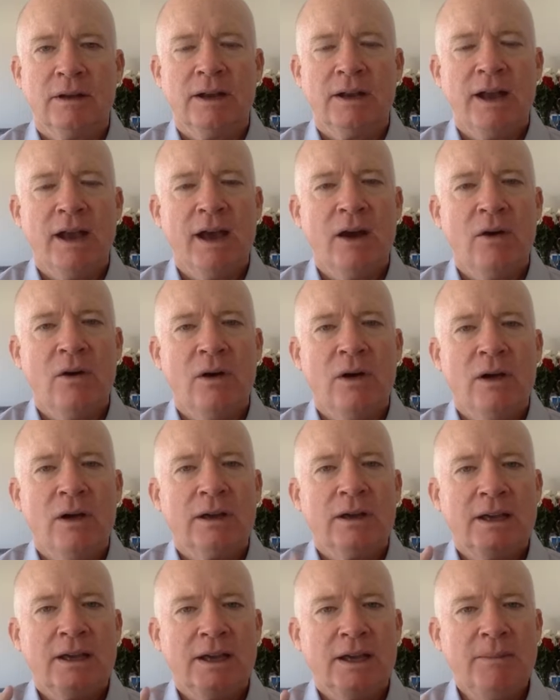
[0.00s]
Now,
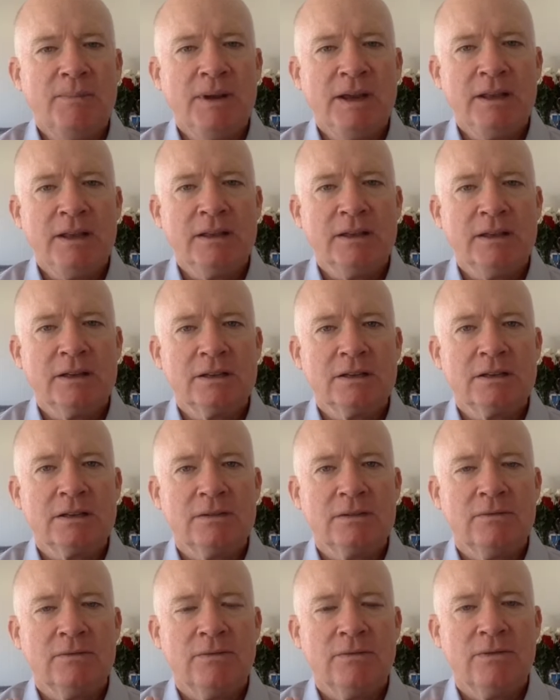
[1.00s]
keeping
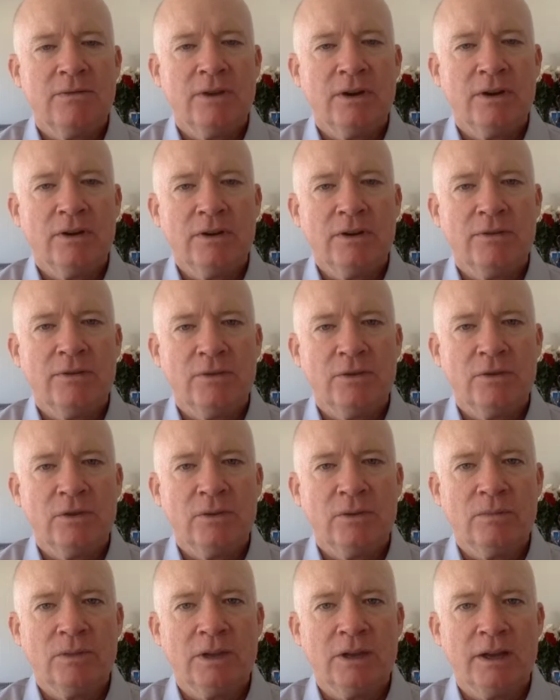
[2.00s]
this very
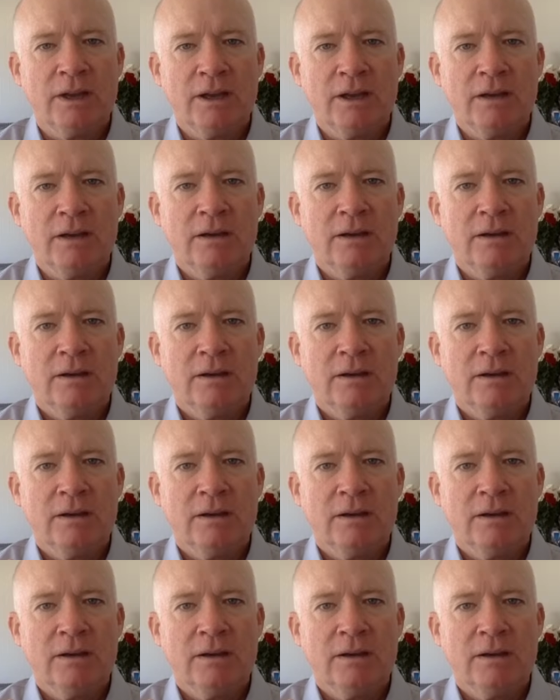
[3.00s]
firmly,